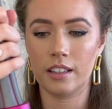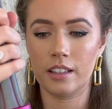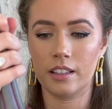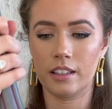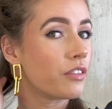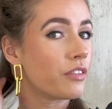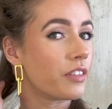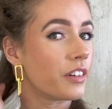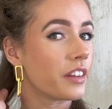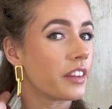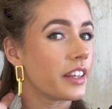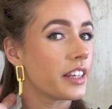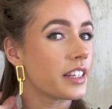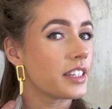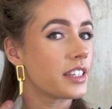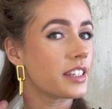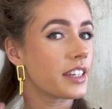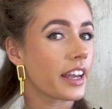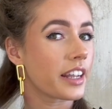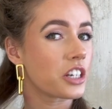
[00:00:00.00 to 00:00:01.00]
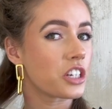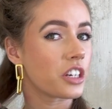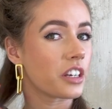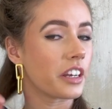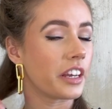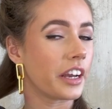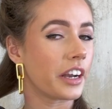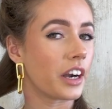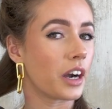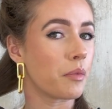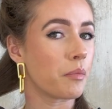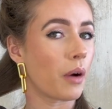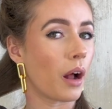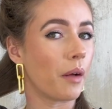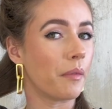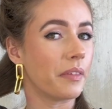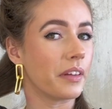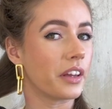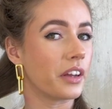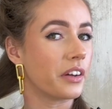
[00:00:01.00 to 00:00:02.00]
For this section here, I'm
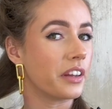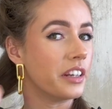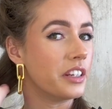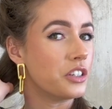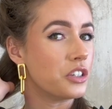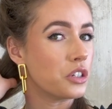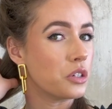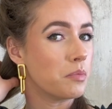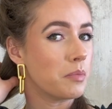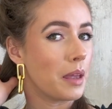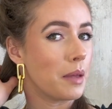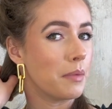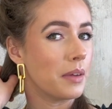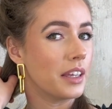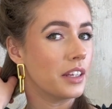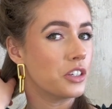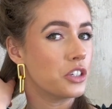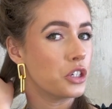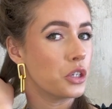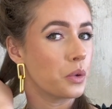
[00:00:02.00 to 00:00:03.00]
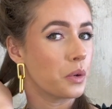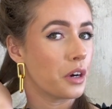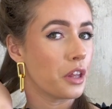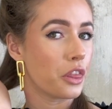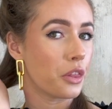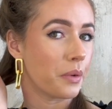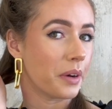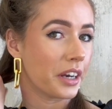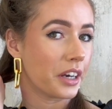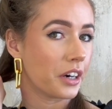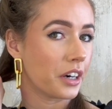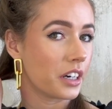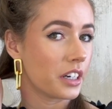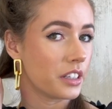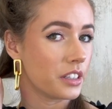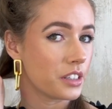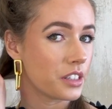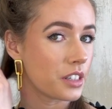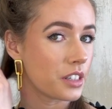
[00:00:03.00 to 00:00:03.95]
probably going to do maybe 2 or 3 curls.